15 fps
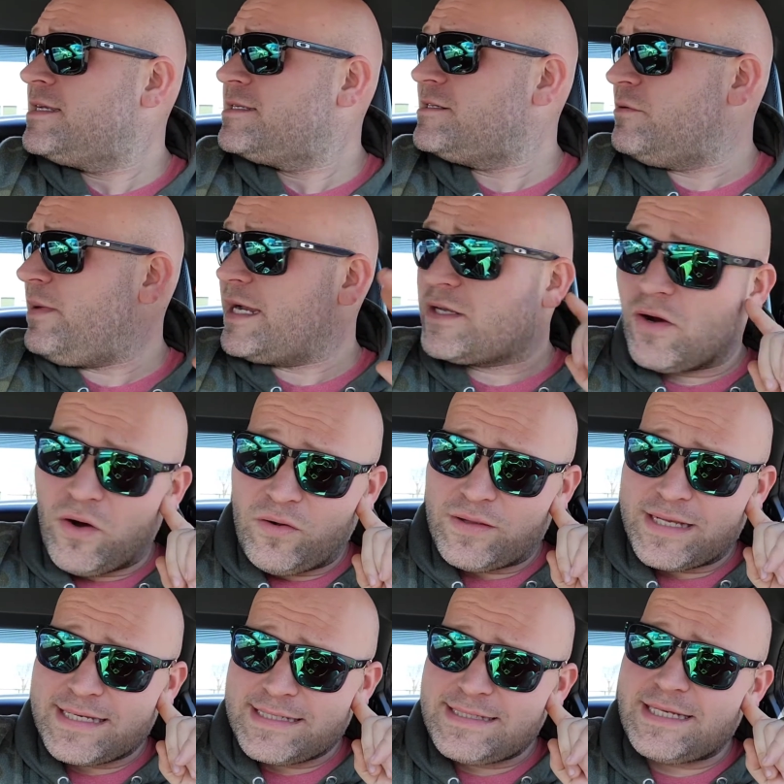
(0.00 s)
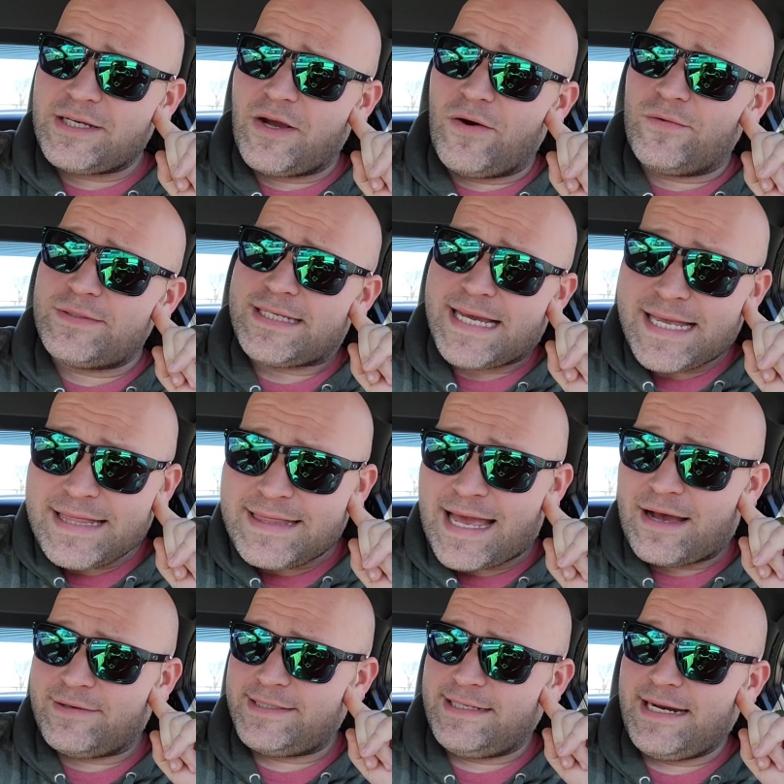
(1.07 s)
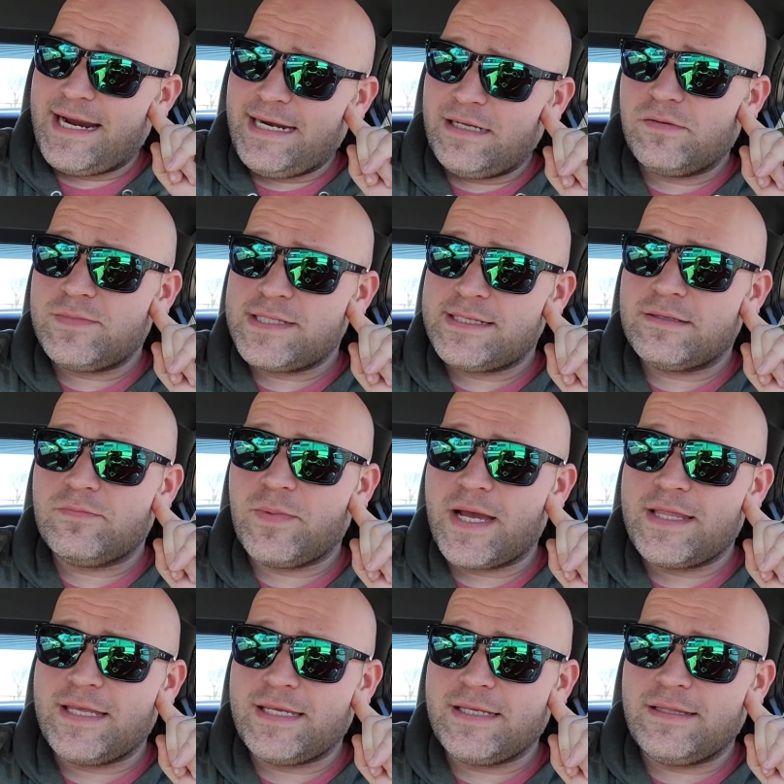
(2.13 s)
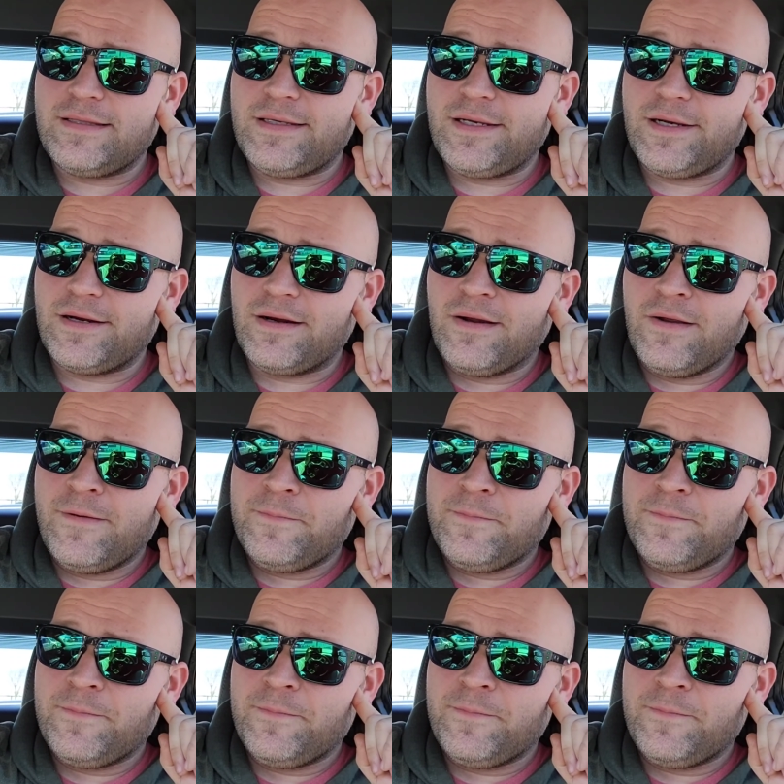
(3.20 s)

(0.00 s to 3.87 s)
So my goal is to go 10,000 items by the end of the year,